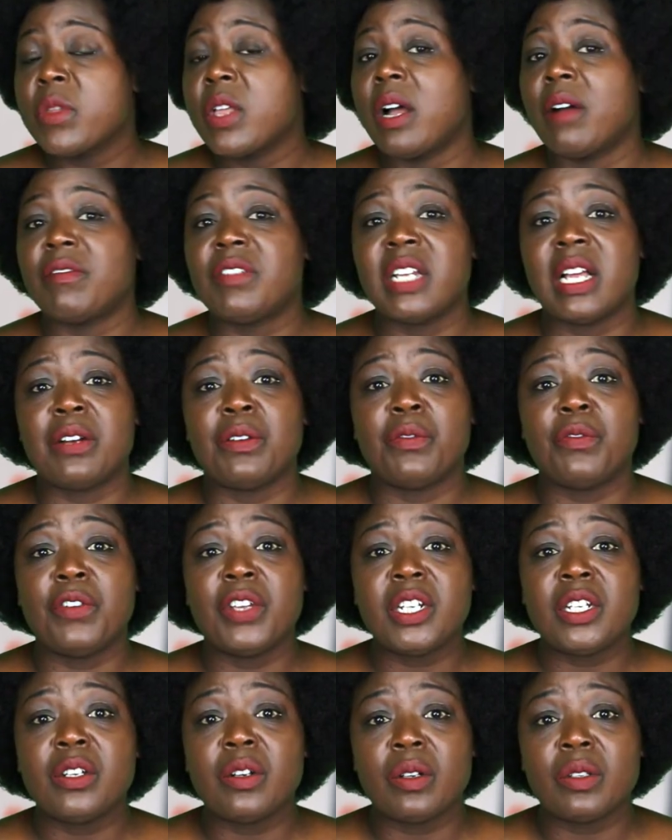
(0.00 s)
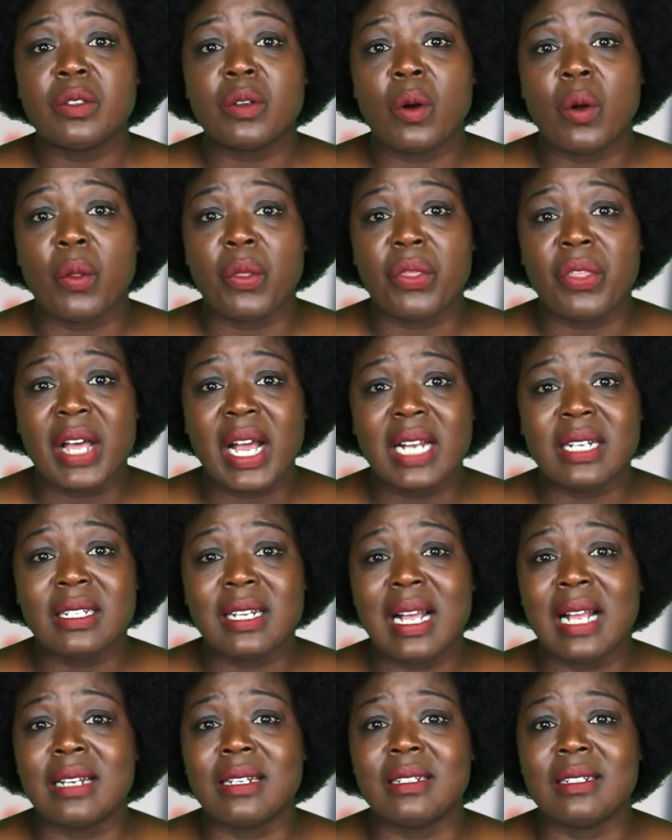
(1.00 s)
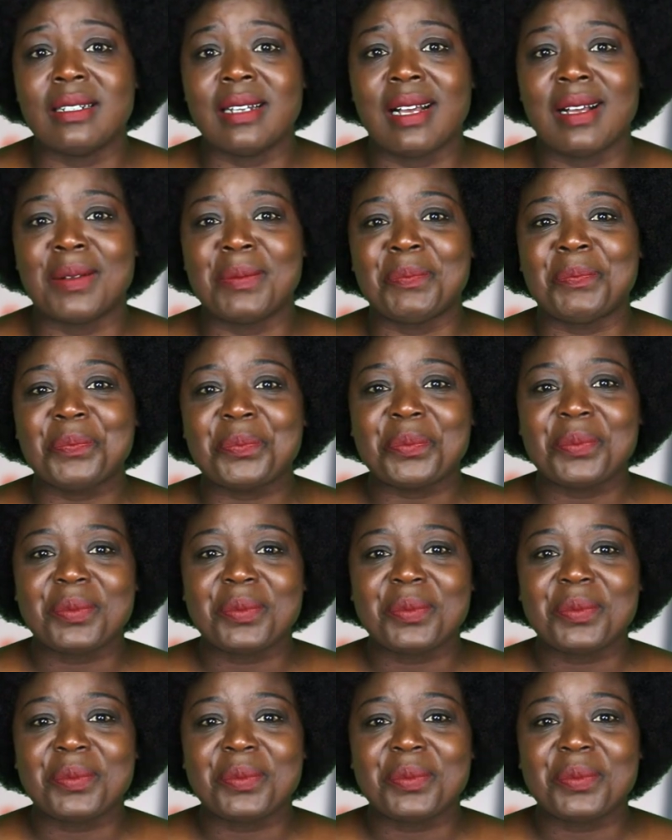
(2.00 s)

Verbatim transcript: I've done videos on that and um,